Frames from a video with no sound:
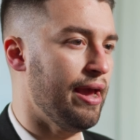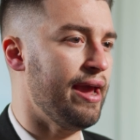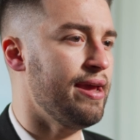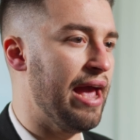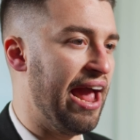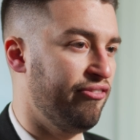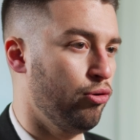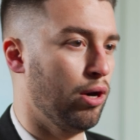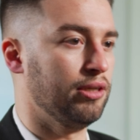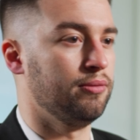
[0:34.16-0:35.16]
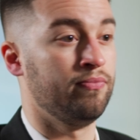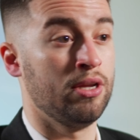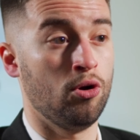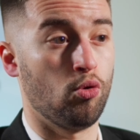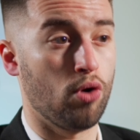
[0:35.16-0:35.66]
Hey everyone,
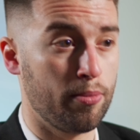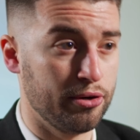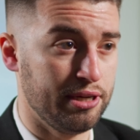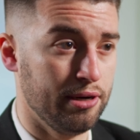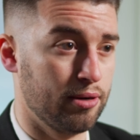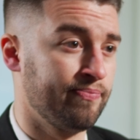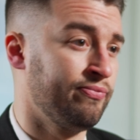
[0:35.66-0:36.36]
Robert here,